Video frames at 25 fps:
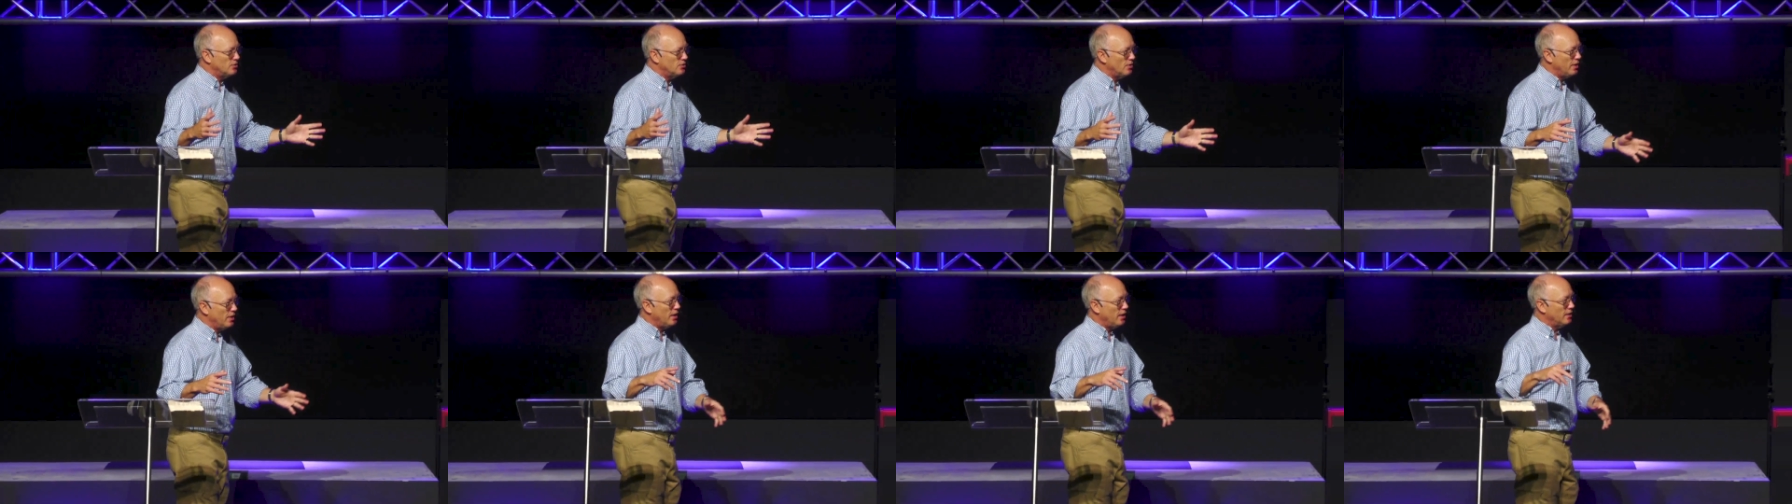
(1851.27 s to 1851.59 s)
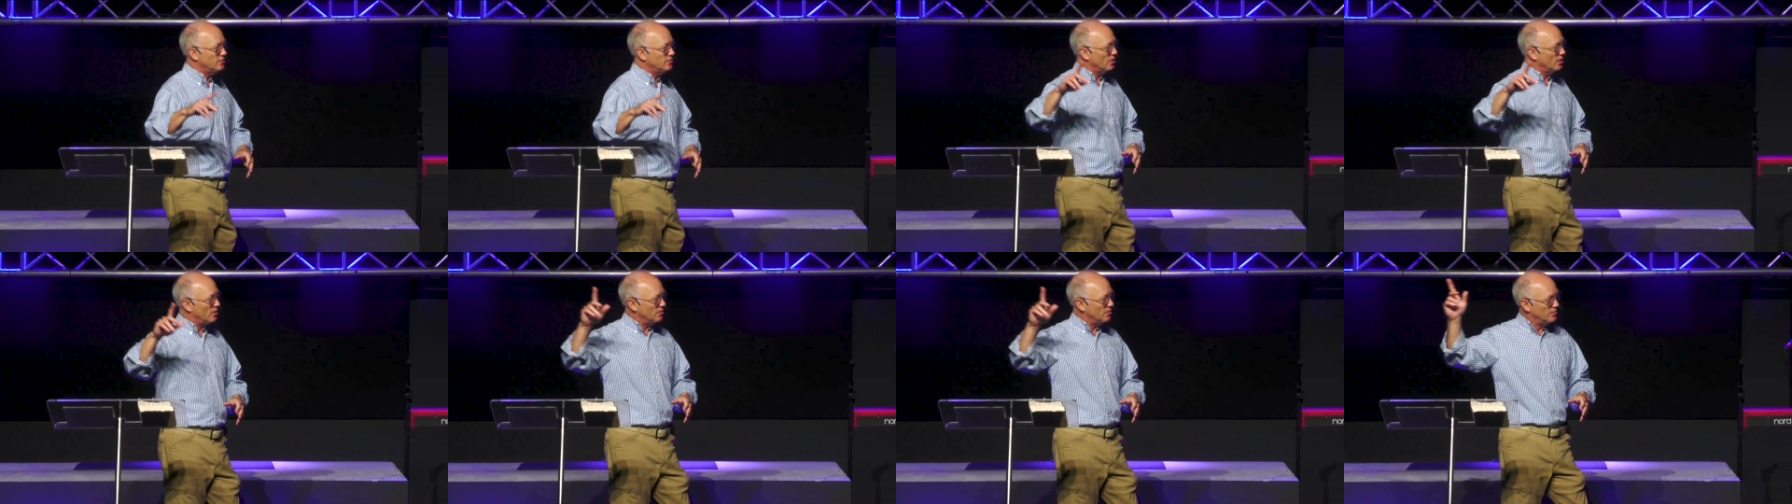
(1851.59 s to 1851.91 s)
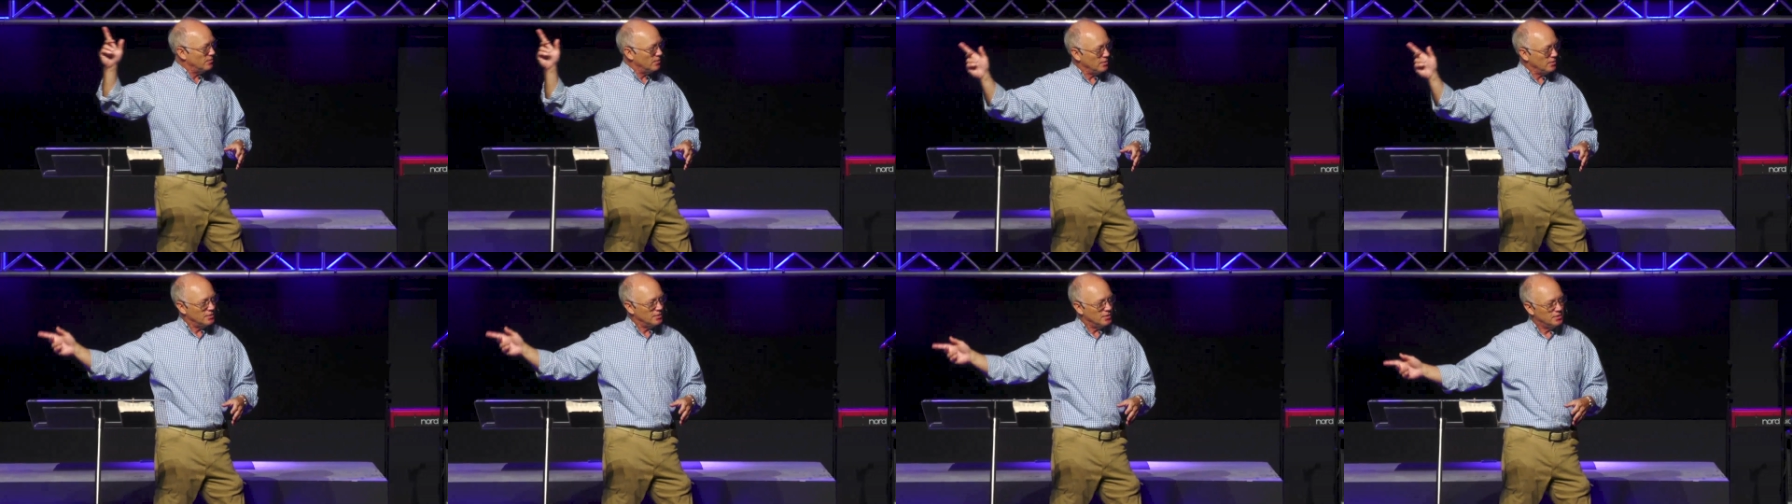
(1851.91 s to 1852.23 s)
eggs over
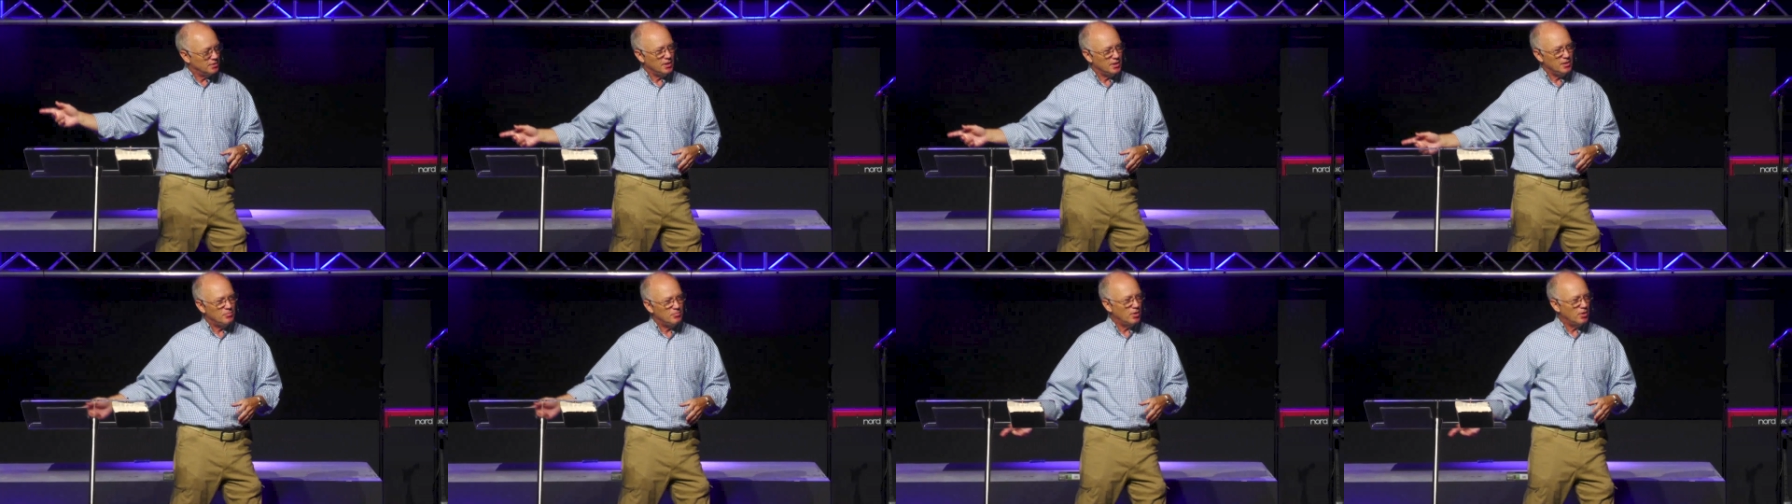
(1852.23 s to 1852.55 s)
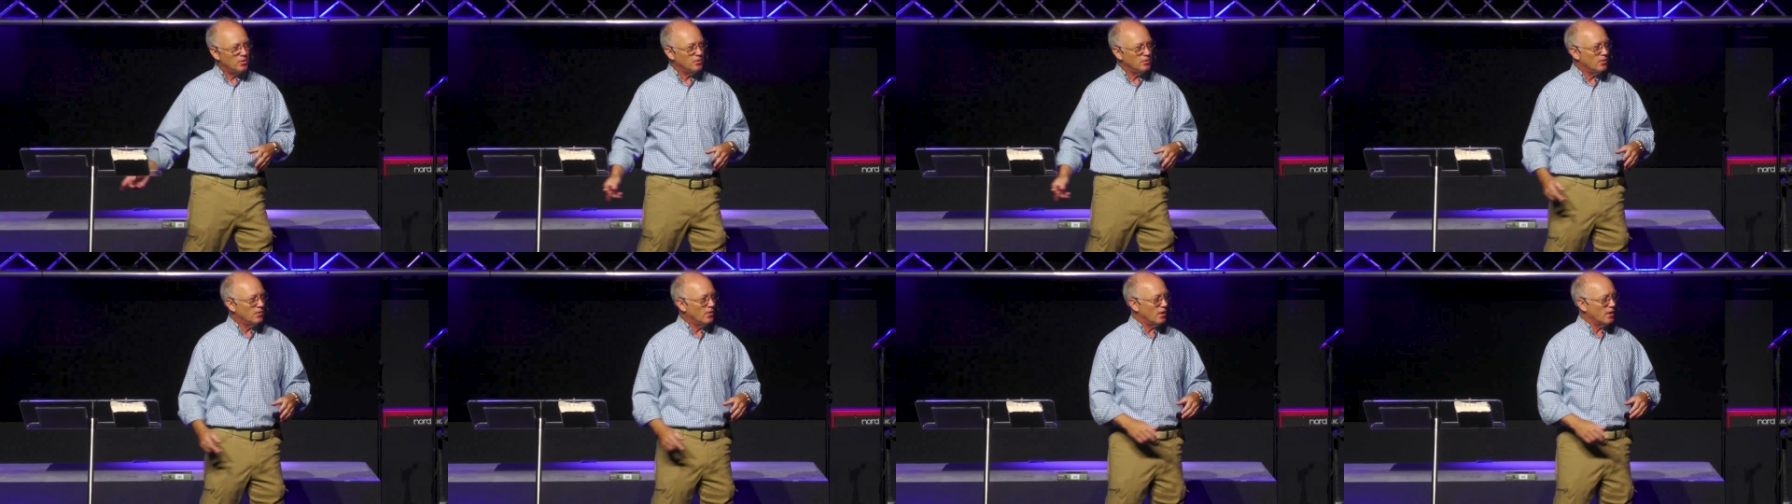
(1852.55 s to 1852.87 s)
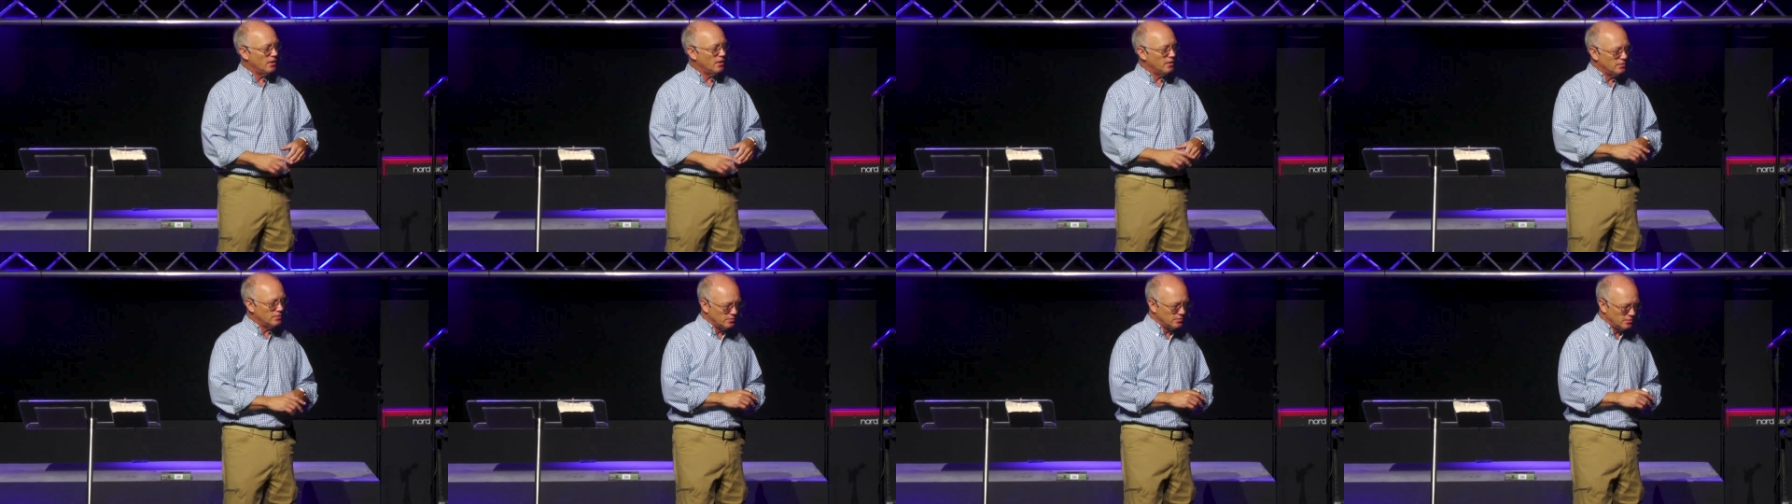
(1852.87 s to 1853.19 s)
at the depot
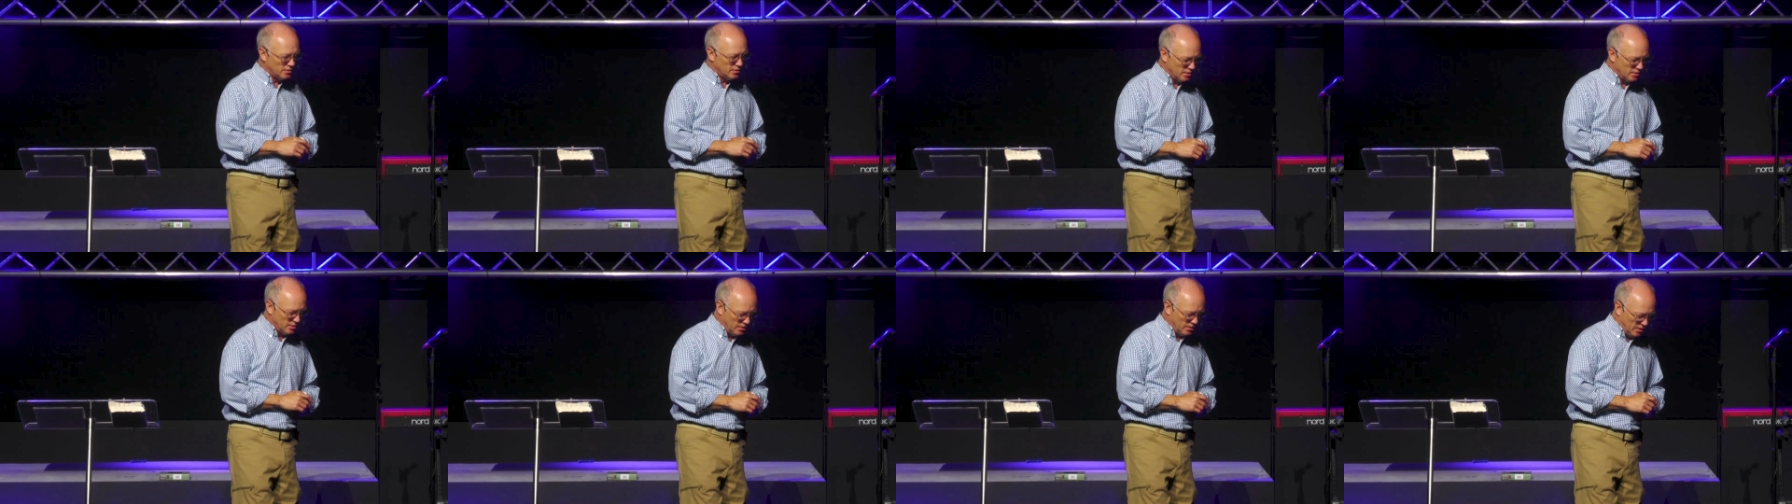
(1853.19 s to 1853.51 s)
grounds.